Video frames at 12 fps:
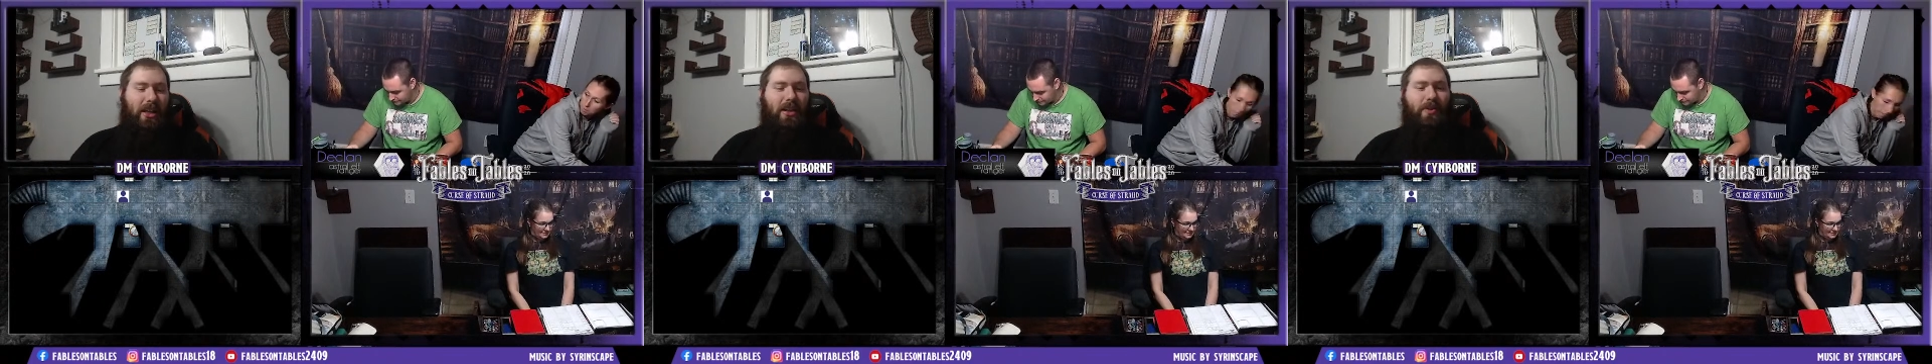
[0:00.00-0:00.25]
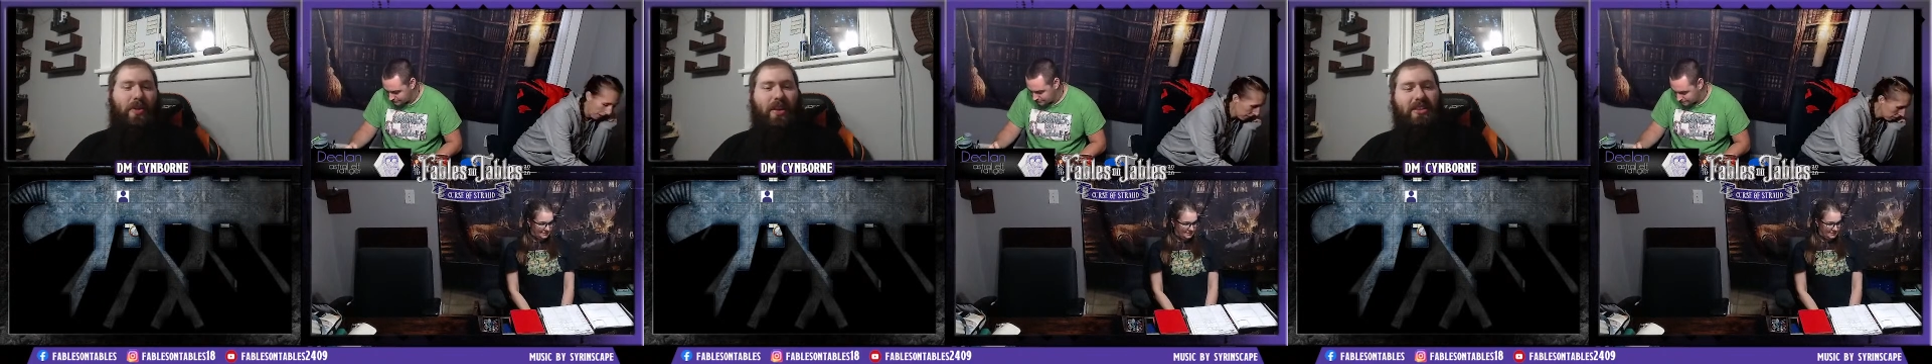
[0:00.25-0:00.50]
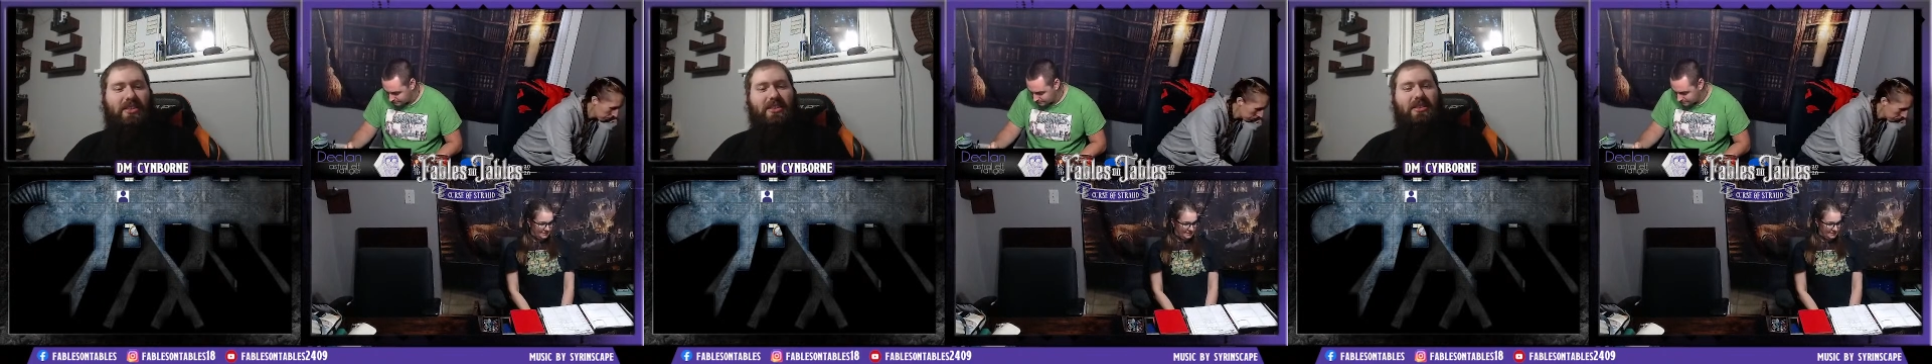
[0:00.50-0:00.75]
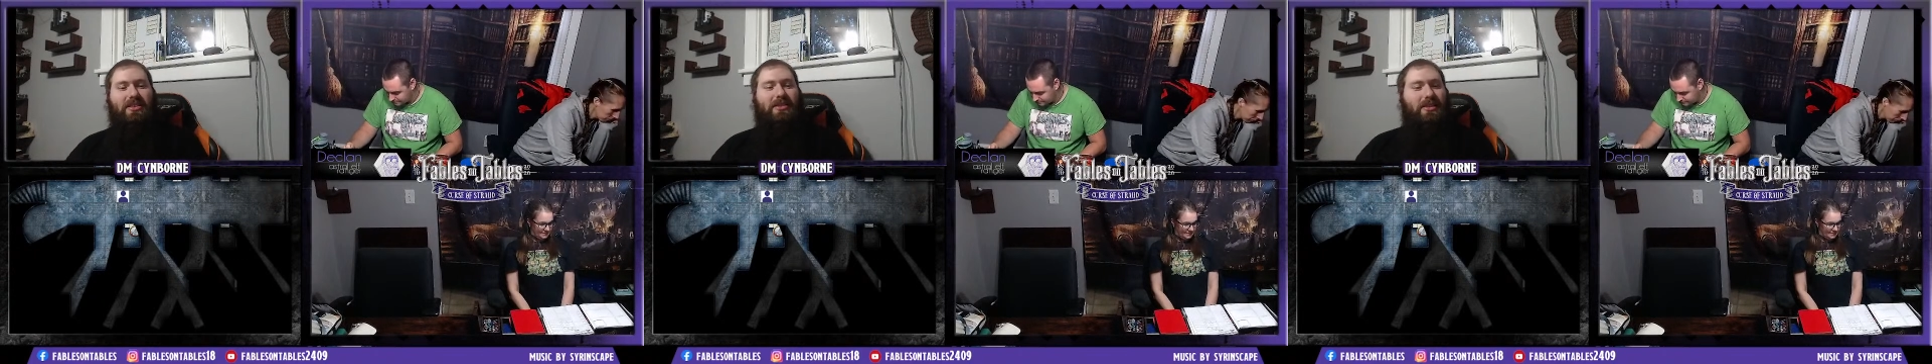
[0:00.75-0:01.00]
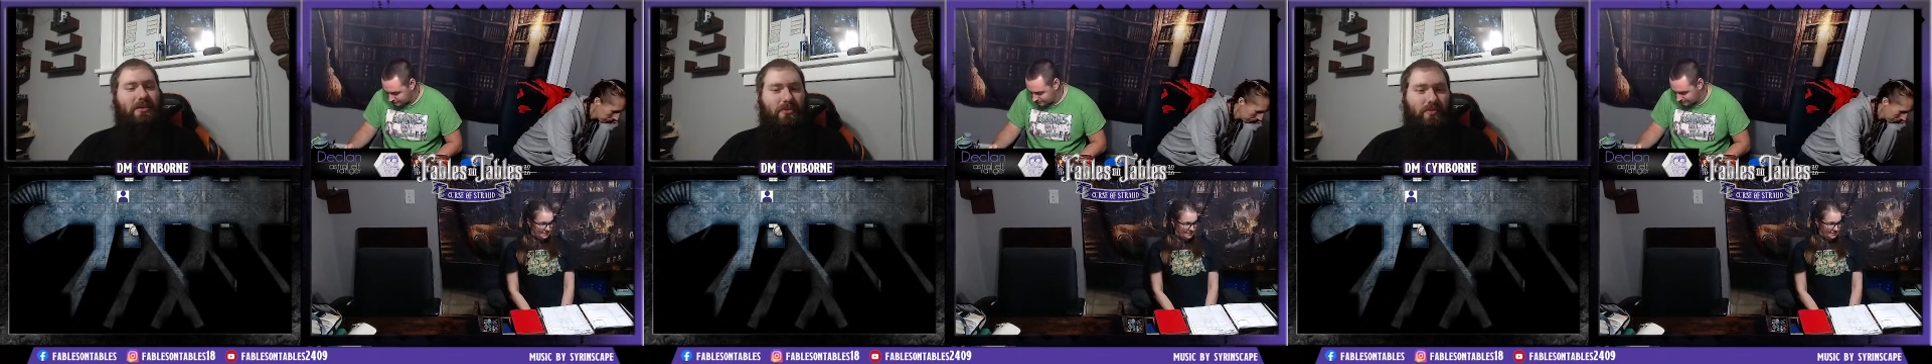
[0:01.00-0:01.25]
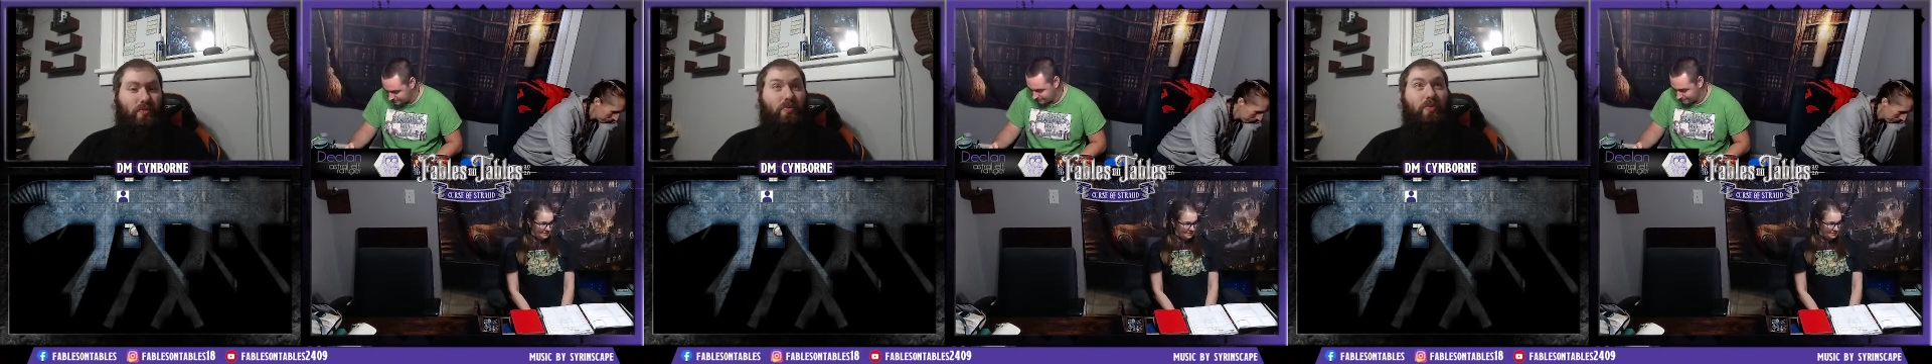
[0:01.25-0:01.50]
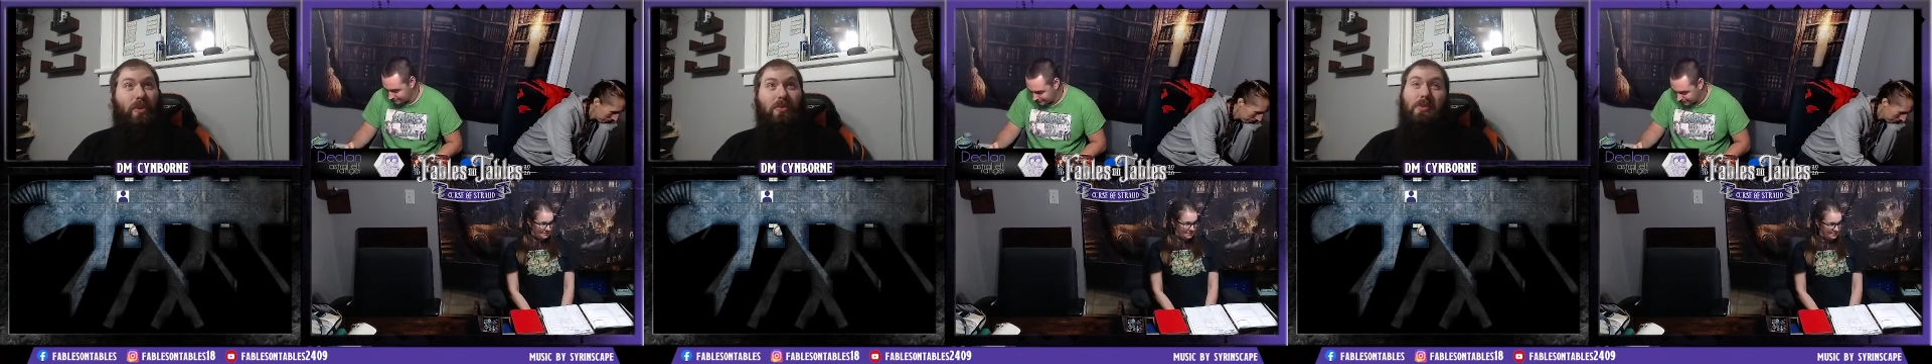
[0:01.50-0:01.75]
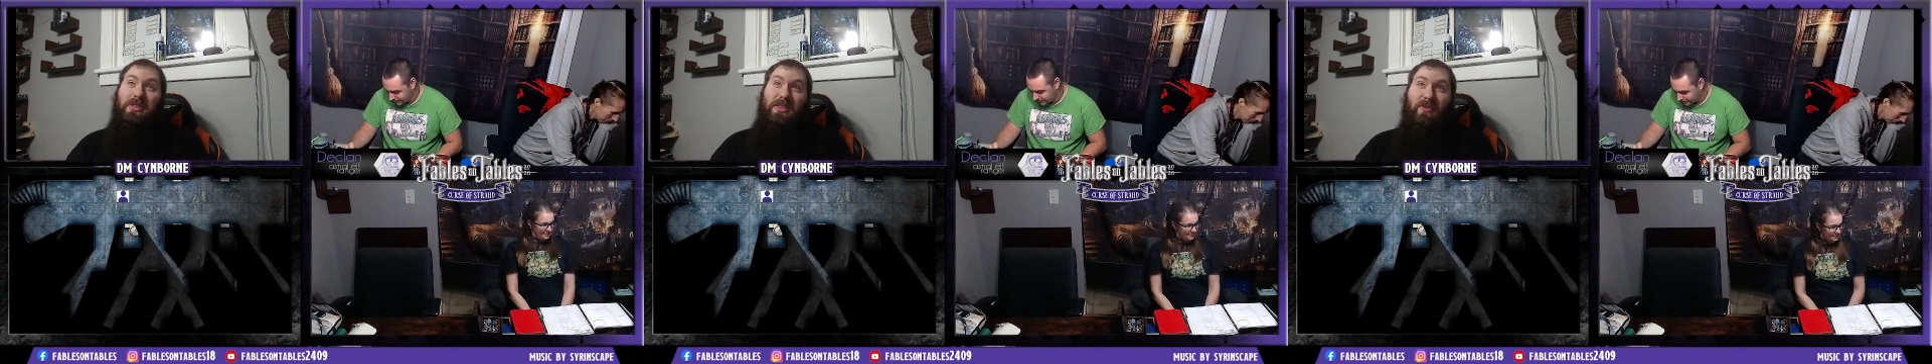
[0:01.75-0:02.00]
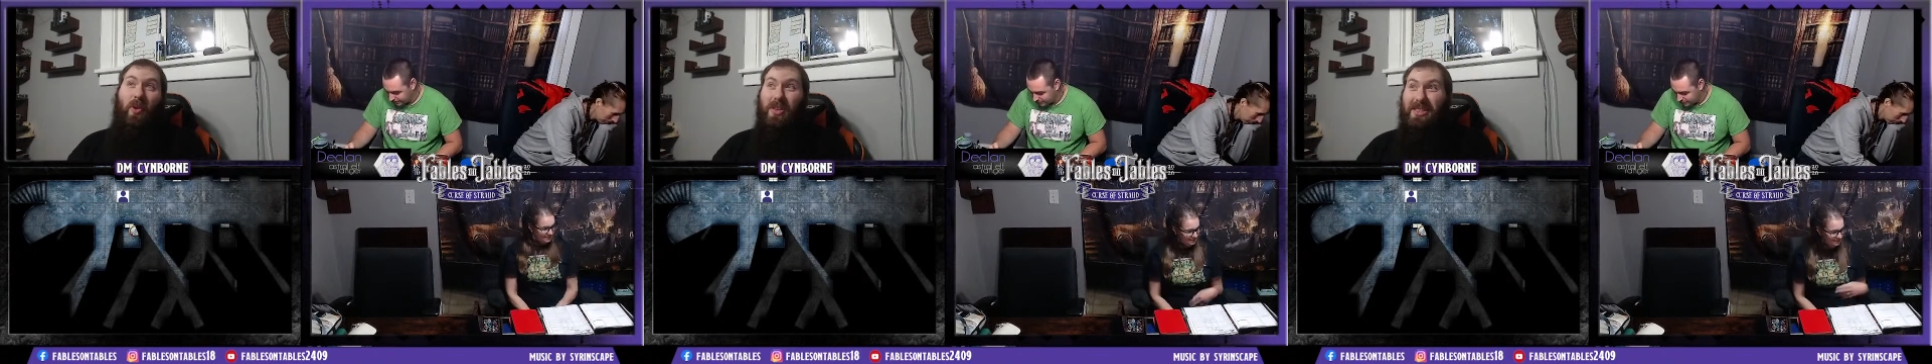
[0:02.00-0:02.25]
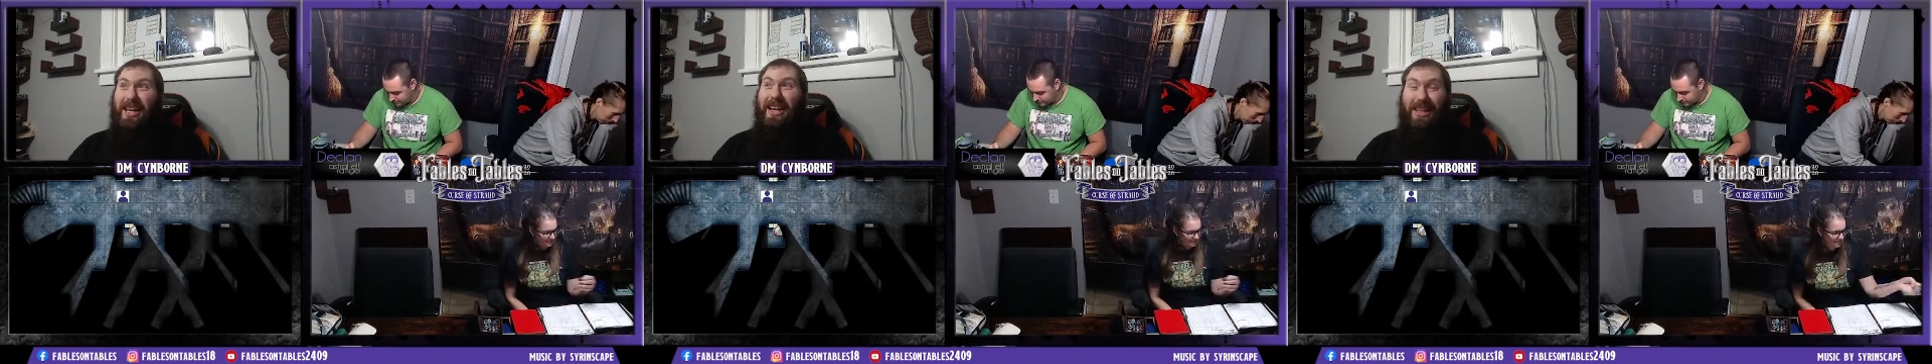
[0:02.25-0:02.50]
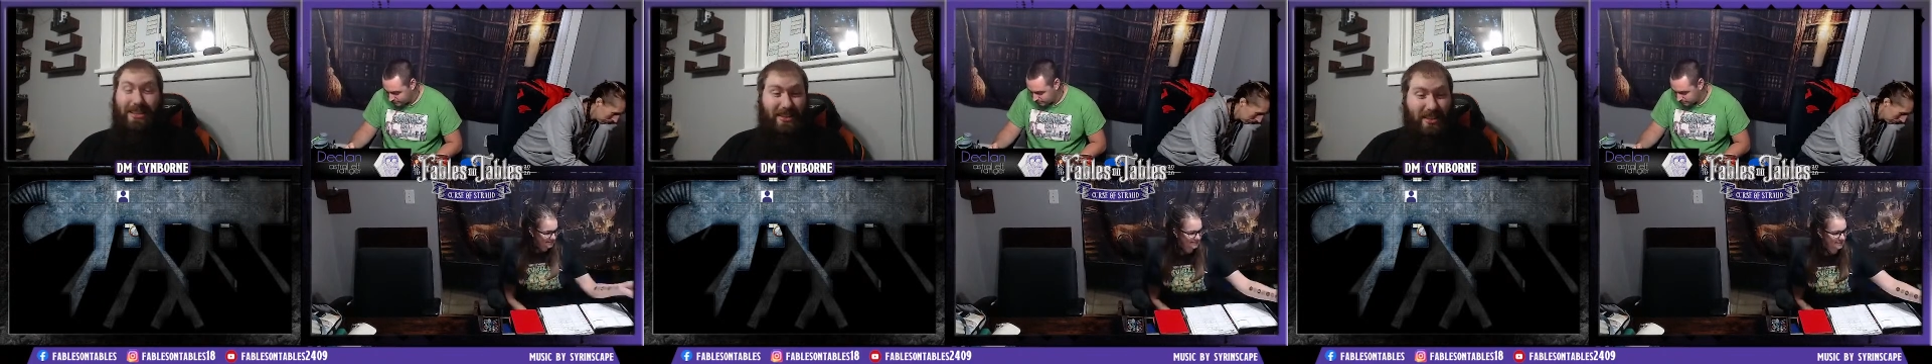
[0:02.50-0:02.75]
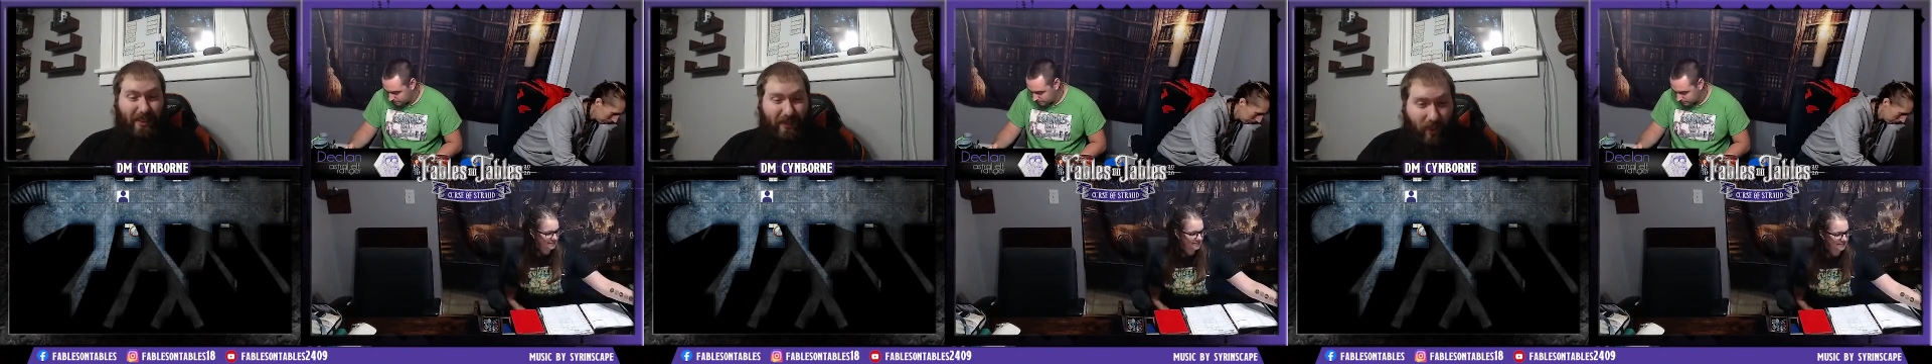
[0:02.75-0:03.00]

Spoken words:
within probably 4 seconds.